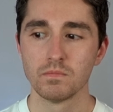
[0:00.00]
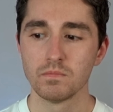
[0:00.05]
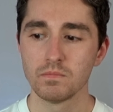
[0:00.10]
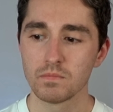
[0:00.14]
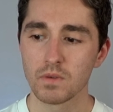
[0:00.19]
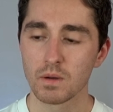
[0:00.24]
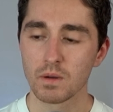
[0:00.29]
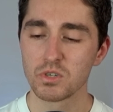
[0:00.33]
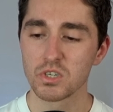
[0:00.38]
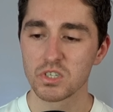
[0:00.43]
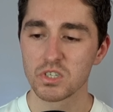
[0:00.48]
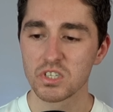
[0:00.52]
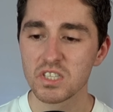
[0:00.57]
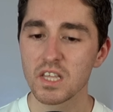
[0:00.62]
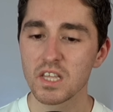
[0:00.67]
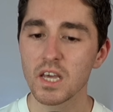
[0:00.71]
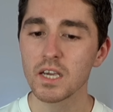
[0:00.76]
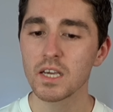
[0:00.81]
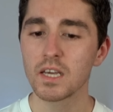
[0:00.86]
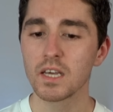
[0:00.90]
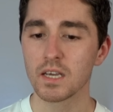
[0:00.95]
I'm just
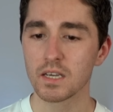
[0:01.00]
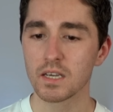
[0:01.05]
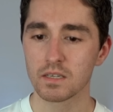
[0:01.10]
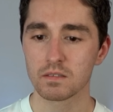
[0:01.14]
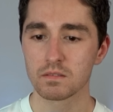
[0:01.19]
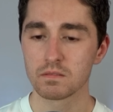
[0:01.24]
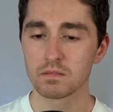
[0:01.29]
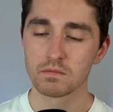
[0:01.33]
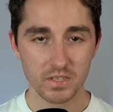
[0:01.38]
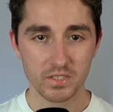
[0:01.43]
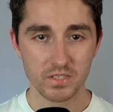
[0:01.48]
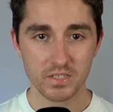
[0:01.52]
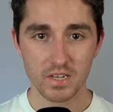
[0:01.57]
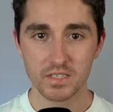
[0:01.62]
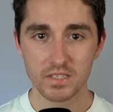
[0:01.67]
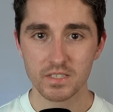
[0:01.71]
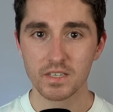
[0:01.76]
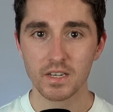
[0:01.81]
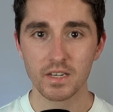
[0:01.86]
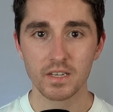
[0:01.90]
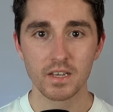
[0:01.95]
thinking, is
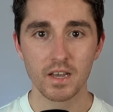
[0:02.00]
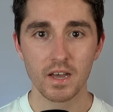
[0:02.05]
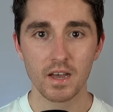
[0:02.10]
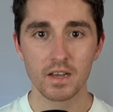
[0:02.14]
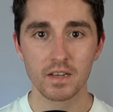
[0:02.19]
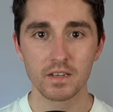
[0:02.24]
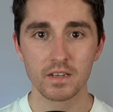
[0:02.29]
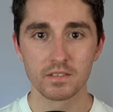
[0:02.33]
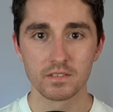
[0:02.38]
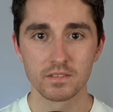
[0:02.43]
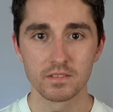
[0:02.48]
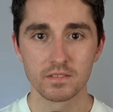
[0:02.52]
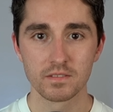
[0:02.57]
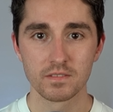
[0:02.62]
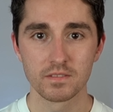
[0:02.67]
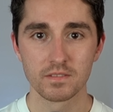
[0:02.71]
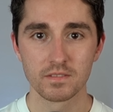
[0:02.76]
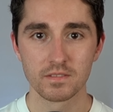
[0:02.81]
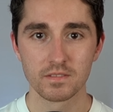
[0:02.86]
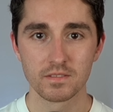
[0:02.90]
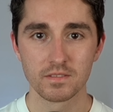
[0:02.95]
SDK
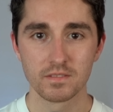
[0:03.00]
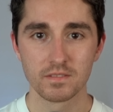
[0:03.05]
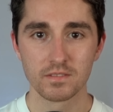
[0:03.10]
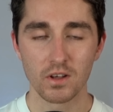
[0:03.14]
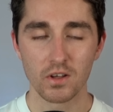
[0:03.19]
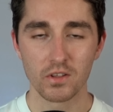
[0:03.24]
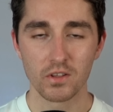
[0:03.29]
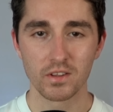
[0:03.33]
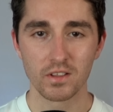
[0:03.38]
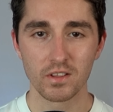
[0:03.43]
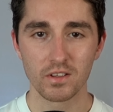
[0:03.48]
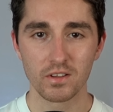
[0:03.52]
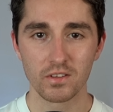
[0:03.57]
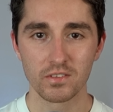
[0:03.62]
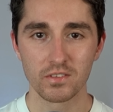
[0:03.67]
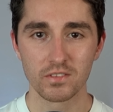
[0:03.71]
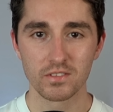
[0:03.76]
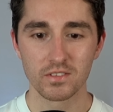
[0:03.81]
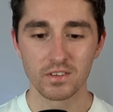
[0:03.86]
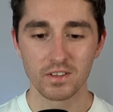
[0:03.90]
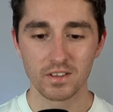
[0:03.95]
on
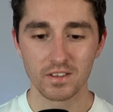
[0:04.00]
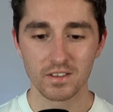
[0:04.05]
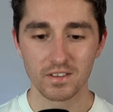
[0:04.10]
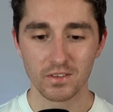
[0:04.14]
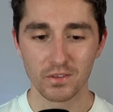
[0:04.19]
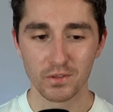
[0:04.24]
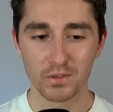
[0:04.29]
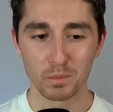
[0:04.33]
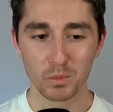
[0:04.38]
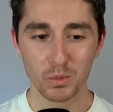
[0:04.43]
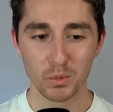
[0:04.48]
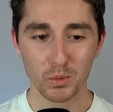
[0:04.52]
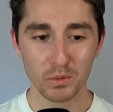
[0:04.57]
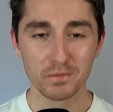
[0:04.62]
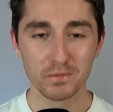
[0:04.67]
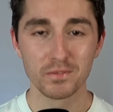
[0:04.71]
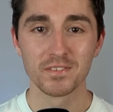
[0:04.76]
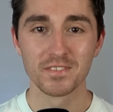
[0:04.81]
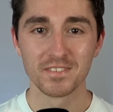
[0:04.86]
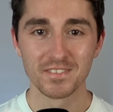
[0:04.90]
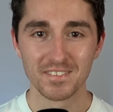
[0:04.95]
the
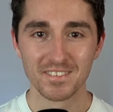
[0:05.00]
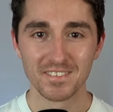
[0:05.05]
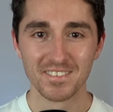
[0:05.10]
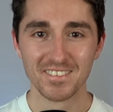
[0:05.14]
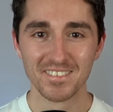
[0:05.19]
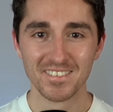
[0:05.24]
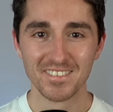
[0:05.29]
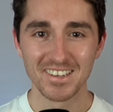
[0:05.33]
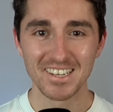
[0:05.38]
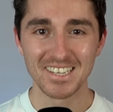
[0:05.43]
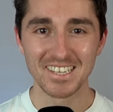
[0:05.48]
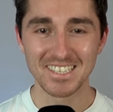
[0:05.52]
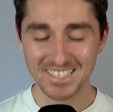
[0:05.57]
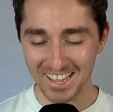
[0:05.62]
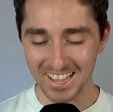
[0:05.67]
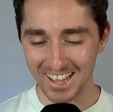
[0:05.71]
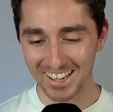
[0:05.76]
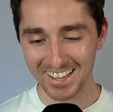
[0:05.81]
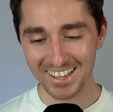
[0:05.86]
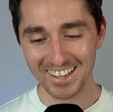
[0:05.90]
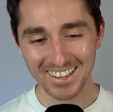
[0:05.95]
move? Is
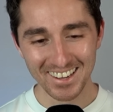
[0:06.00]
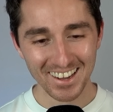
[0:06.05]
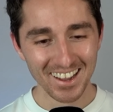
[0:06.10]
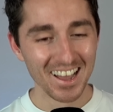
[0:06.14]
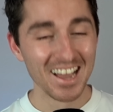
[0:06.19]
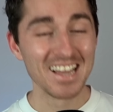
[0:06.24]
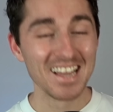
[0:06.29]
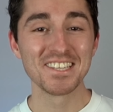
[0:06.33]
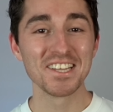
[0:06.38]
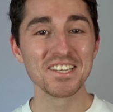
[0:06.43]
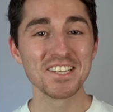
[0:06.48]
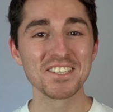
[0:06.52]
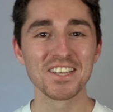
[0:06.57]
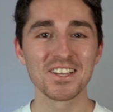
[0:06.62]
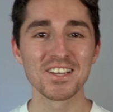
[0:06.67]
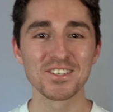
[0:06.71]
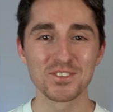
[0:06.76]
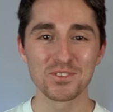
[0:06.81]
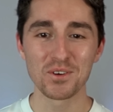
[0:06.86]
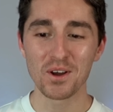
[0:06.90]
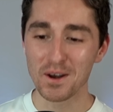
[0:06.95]
this
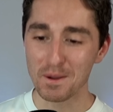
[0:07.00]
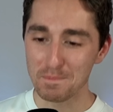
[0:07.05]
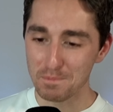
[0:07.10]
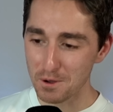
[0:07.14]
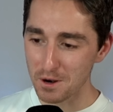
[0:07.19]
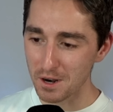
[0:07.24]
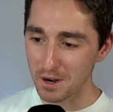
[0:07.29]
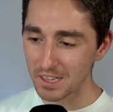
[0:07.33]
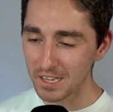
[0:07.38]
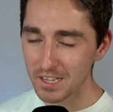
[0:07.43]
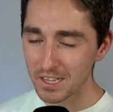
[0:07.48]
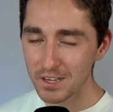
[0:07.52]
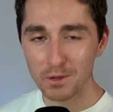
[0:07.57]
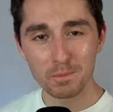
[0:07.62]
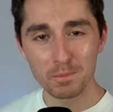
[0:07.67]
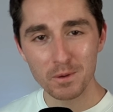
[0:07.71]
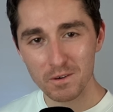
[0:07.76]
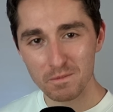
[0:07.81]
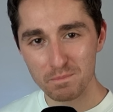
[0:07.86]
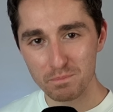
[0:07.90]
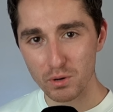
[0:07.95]
us trying to put a little
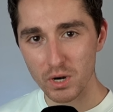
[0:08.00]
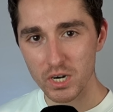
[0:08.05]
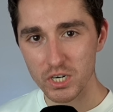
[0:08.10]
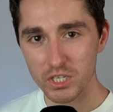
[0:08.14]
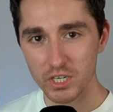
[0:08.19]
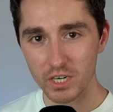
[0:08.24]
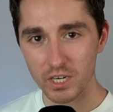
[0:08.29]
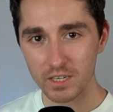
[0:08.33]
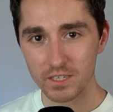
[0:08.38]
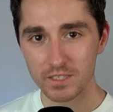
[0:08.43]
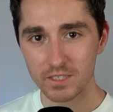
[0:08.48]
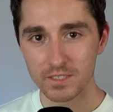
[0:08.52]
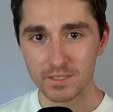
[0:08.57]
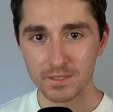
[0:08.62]
bit of pressure